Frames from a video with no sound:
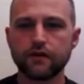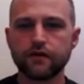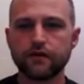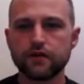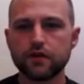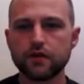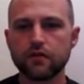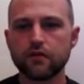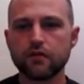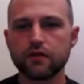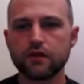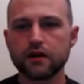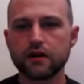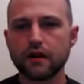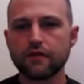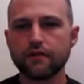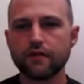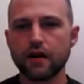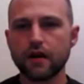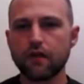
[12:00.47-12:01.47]
if you
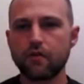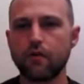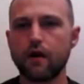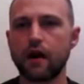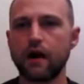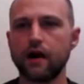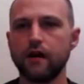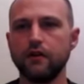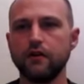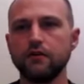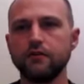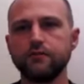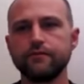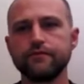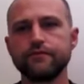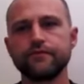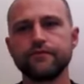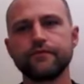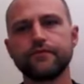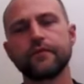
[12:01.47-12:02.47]
give it a
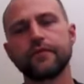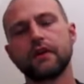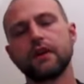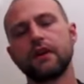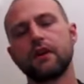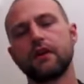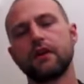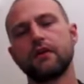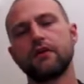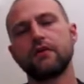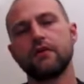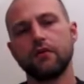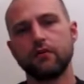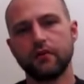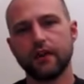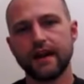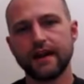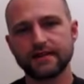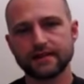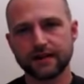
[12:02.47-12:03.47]
while,
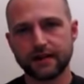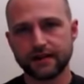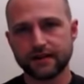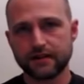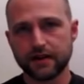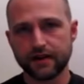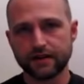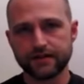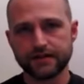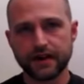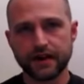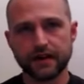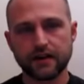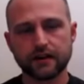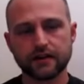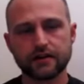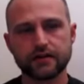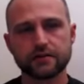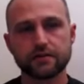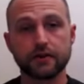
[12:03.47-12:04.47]
you're less likely to have
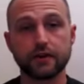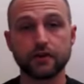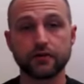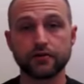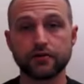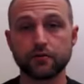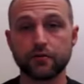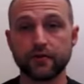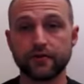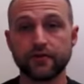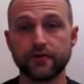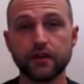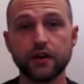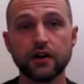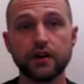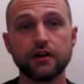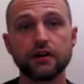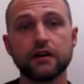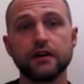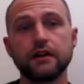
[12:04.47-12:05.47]
seconds because you'll be
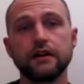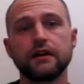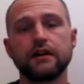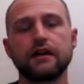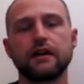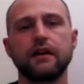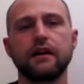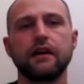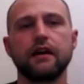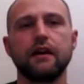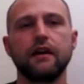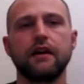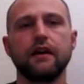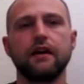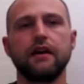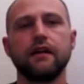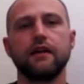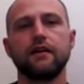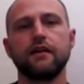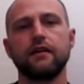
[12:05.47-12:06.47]
fuller,
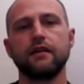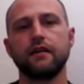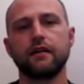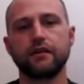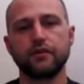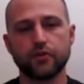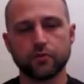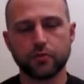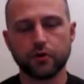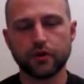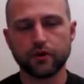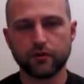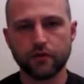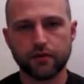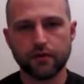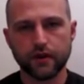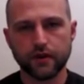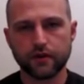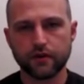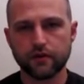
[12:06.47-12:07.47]
and your body
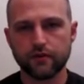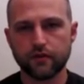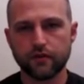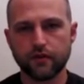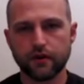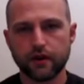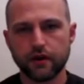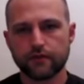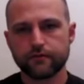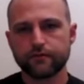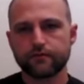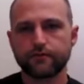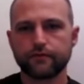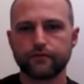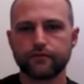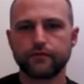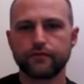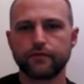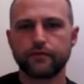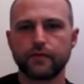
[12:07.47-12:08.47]
will thank you for it.
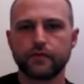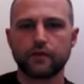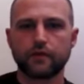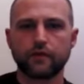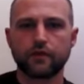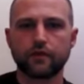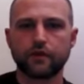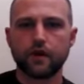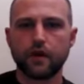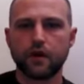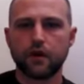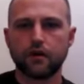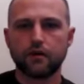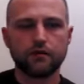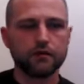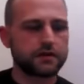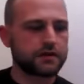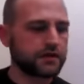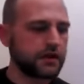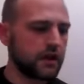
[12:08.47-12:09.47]
So
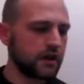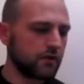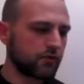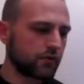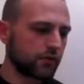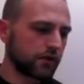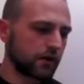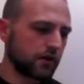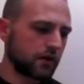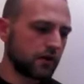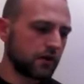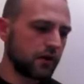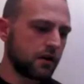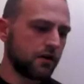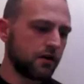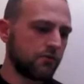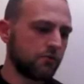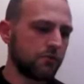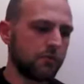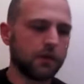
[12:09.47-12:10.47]
tip
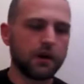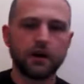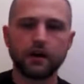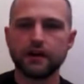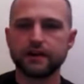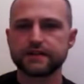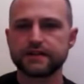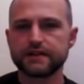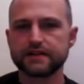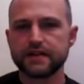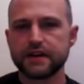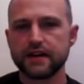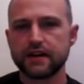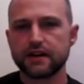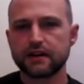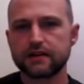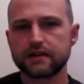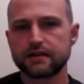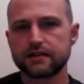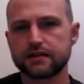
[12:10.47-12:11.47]
number
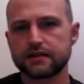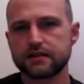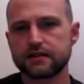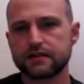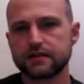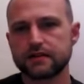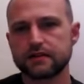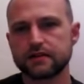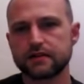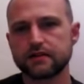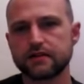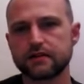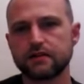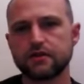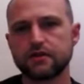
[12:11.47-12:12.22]
6: